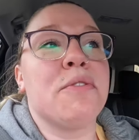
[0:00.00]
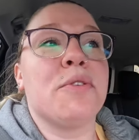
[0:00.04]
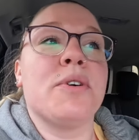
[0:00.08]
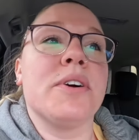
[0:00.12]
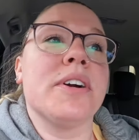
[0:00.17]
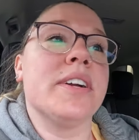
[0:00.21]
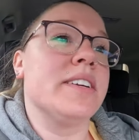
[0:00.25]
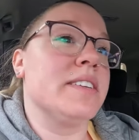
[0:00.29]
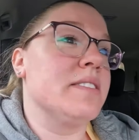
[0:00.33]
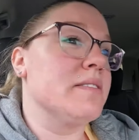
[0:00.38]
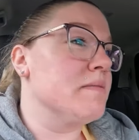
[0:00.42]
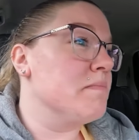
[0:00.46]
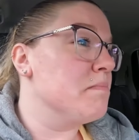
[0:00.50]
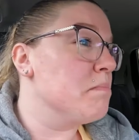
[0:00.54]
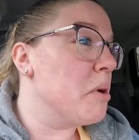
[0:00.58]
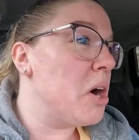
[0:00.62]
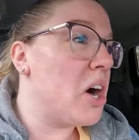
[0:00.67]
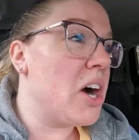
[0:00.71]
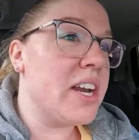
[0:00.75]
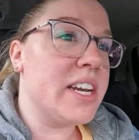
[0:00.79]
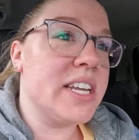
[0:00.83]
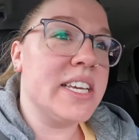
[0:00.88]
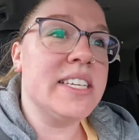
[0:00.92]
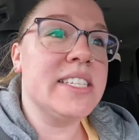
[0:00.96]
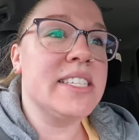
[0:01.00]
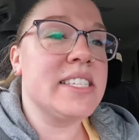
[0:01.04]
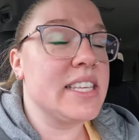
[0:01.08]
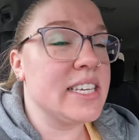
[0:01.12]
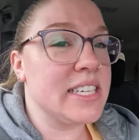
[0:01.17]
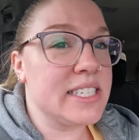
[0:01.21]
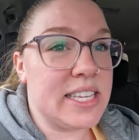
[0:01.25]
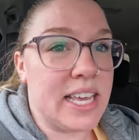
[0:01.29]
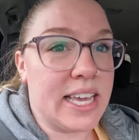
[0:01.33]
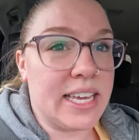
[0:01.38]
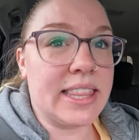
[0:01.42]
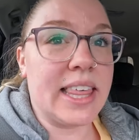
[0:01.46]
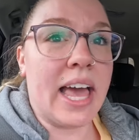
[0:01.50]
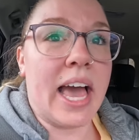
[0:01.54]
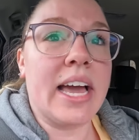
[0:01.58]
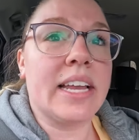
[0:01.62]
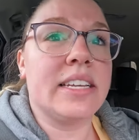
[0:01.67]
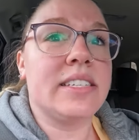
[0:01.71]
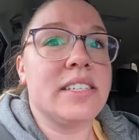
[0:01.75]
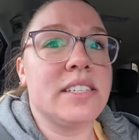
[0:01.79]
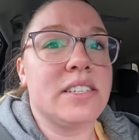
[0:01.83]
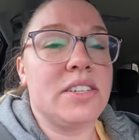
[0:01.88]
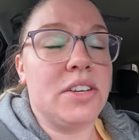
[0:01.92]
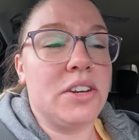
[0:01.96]
foreign bodies, things like
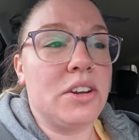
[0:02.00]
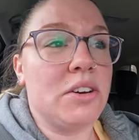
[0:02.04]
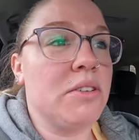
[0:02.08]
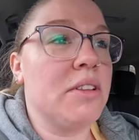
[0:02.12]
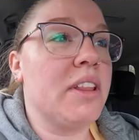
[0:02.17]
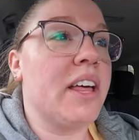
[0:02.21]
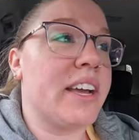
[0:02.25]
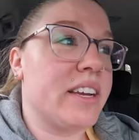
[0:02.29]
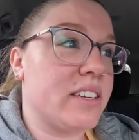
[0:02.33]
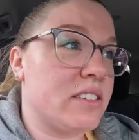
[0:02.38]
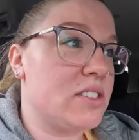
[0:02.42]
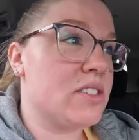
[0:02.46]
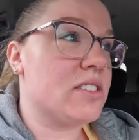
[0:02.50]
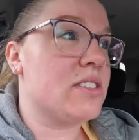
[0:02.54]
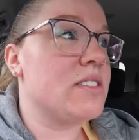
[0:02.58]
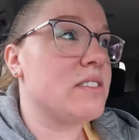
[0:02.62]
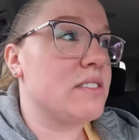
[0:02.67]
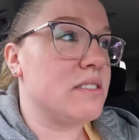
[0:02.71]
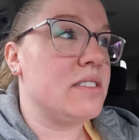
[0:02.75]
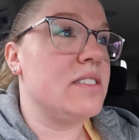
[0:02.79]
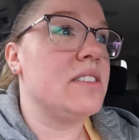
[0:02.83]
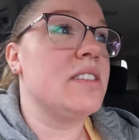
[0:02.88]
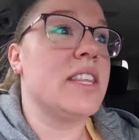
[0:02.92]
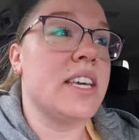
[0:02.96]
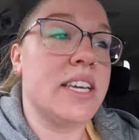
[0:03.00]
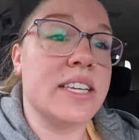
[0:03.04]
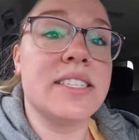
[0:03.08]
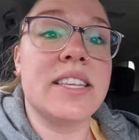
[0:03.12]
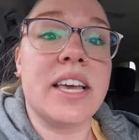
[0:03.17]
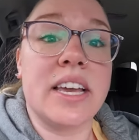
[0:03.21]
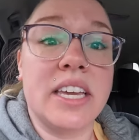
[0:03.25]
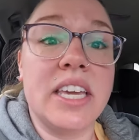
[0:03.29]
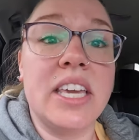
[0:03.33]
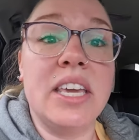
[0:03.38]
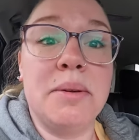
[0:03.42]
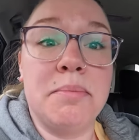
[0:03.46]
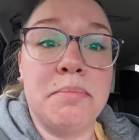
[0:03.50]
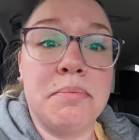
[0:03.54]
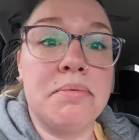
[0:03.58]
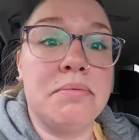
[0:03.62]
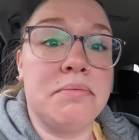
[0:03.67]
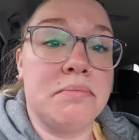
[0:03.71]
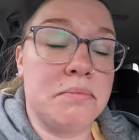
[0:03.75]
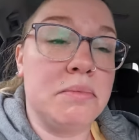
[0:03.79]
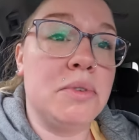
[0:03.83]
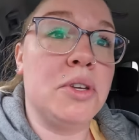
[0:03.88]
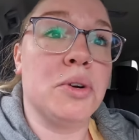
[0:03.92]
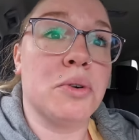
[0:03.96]
that. You know, like just things that keep
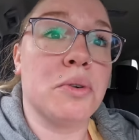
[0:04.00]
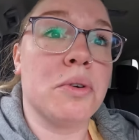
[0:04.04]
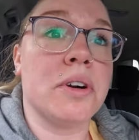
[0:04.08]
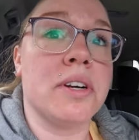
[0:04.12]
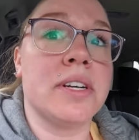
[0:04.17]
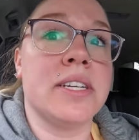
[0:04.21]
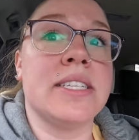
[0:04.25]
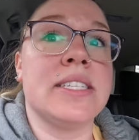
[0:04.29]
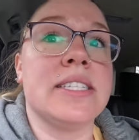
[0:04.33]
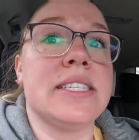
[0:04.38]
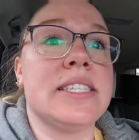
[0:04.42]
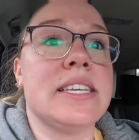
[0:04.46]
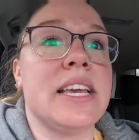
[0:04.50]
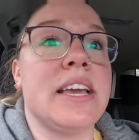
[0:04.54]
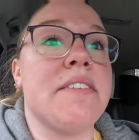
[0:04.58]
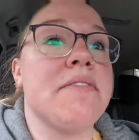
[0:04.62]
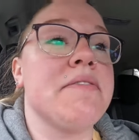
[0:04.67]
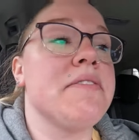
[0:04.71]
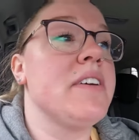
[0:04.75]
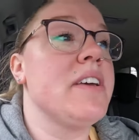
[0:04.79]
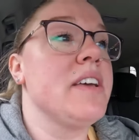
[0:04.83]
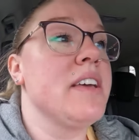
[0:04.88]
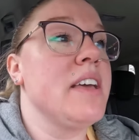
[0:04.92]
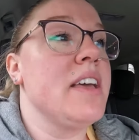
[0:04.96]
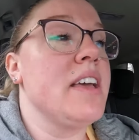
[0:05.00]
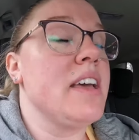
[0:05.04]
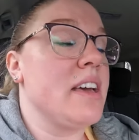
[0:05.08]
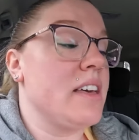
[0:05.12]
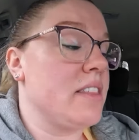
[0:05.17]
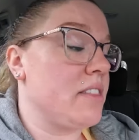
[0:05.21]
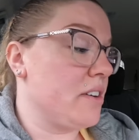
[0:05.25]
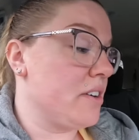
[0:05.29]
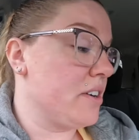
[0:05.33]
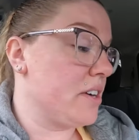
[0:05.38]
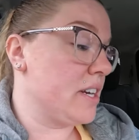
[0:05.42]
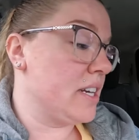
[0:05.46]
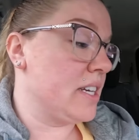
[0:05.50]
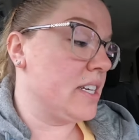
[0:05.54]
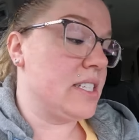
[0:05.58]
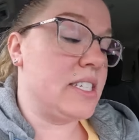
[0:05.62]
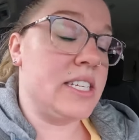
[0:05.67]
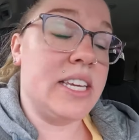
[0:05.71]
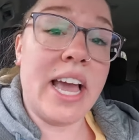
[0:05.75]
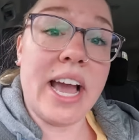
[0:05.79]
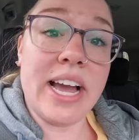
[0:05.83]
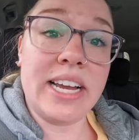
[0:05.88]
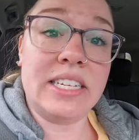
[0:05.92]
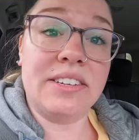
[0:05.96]
your organs safe. They're going to
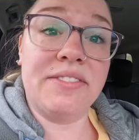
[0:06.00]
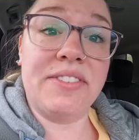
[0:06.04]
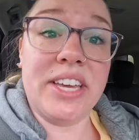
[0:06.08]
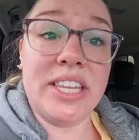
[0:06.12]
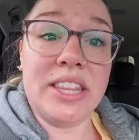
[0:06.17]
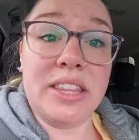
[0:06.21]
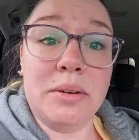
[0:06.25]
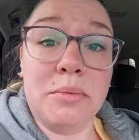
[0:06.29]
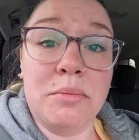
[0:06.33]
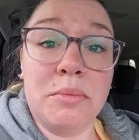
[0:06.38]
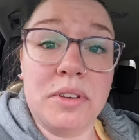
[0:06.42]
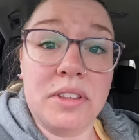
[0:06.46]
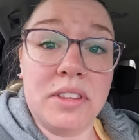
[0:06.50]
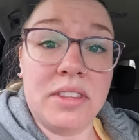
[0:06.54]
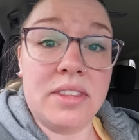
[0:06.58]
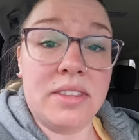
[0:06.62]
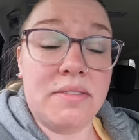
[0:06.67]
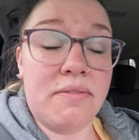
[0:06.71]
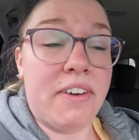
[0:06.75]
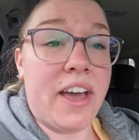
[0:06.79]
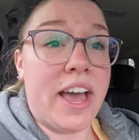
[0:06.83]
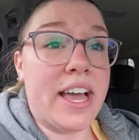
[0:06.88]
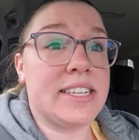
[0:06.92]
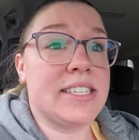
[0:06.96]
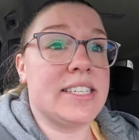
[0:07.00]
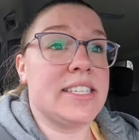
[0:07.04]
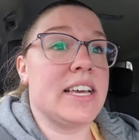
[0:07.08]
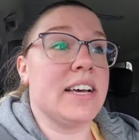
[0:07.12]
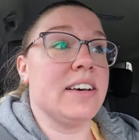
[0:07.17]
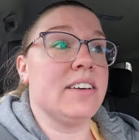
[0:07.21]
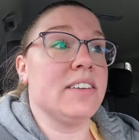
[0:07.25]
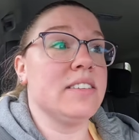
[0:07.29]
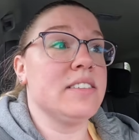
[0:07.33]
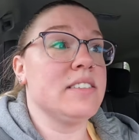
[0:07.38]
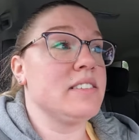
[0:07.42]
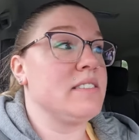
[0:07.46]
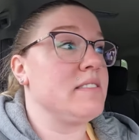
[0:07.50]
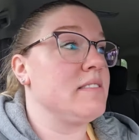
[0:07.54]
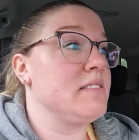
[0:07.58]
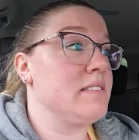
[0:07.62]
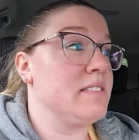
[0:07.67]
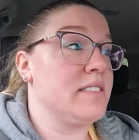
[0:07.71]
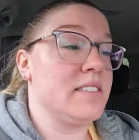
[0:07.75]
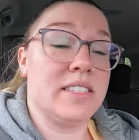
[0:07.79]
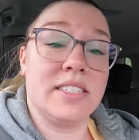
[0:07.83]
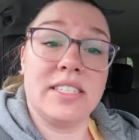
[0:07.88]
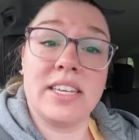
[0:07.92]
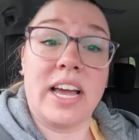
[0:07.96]
deactivate them with fat cells.
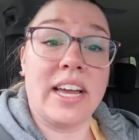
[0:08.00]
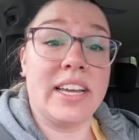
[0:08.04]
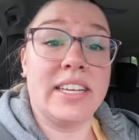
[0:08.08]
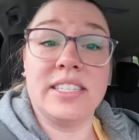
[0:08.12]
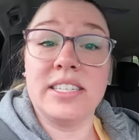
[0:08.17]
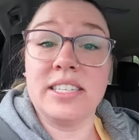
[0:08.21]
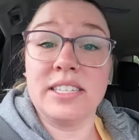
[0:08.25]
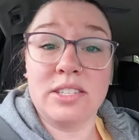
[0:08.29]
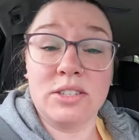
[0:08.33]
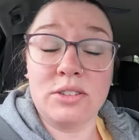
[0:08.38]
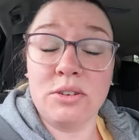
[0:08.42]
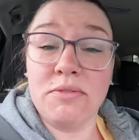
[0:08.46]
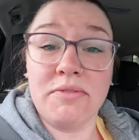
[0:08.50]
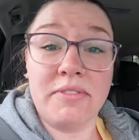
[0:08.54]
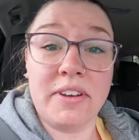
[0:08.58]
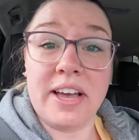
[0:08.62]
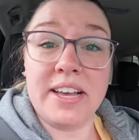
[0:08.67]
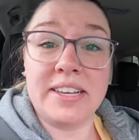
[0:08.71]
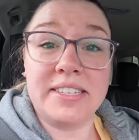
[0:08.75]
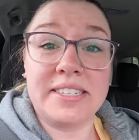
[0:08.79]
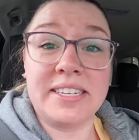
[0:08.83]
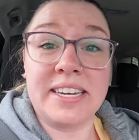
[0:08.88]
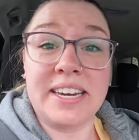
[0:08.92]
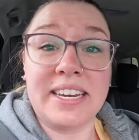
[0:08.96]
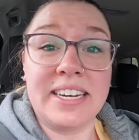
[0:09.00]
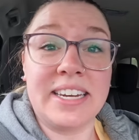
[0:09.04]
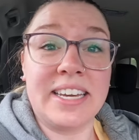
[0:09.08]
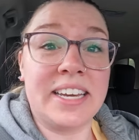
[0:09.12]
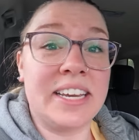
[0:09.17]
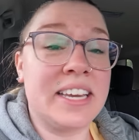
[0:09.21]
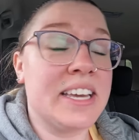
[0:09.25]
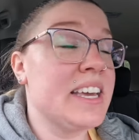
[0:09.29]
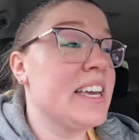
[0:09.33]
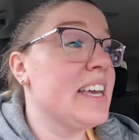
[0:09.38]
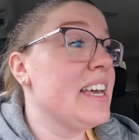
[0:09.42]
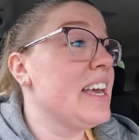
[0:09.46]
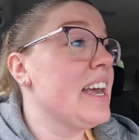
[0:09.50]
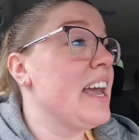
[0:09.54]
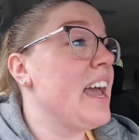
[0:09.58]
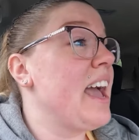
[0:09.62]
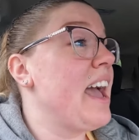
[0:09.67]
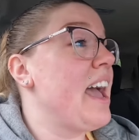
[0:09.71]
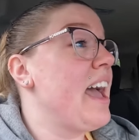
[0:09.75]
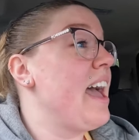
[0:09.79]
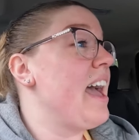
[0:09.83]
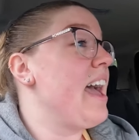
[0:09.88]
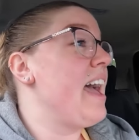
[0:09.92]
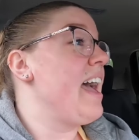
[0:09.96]
Science is so fascinating.
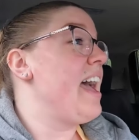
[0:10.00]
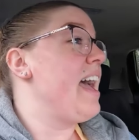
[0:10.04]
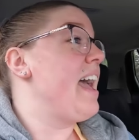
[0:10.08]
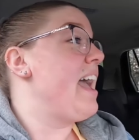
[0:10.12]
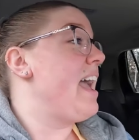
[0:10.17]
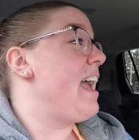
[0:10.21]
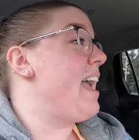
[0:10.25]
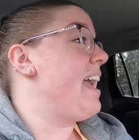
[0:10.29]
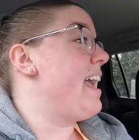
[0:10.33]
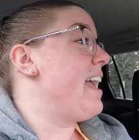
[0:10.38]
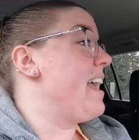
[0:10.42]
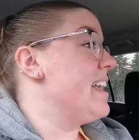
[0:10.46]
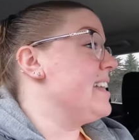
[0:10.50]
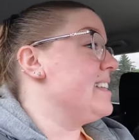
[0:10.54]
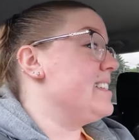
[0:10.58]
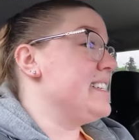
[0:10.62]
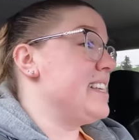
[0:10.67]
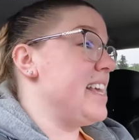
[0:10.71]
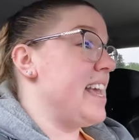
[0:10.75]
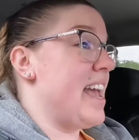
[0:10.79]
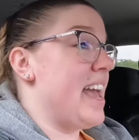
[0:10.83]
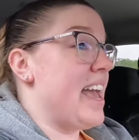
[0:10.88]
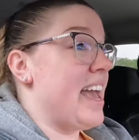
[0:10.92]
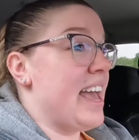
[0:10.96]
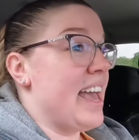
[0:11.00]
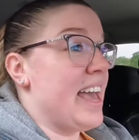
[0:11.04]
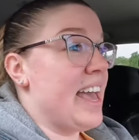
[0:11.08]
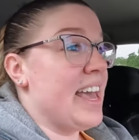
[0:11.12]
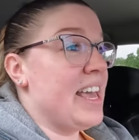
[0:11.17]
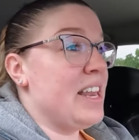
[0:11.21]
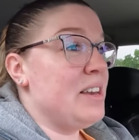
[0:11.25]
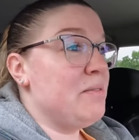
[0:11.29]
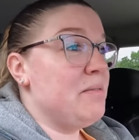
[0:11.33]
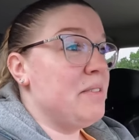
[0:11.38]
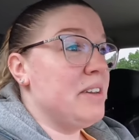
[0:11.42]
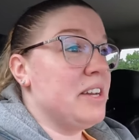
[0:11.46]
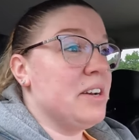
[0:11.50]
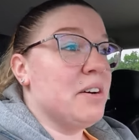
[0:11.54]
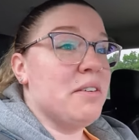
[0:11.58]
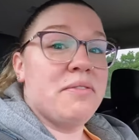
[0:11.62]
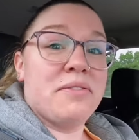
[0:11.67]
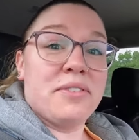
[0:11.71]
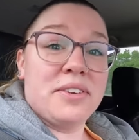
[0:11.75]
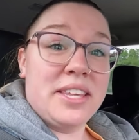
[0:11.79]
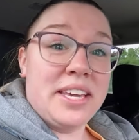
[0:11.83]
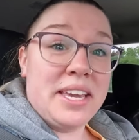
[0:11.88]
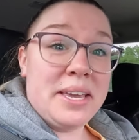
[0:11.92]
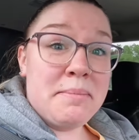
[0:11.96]
And then we go
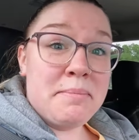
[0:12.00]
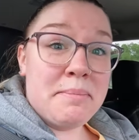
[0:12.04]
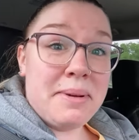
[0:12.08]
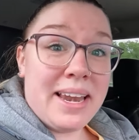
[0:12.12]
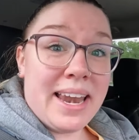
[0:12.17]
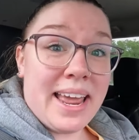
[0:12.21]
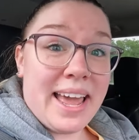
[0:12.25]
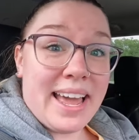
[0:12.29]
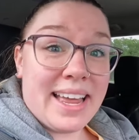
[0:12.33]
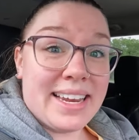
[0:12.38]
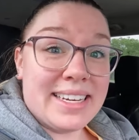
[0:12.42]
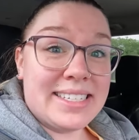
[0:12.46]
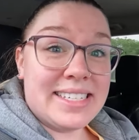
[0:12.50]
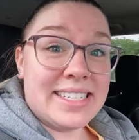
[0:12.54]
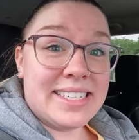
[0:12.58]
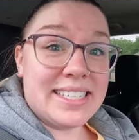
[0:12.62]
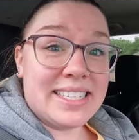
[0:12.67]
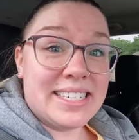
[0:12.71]
for the implant,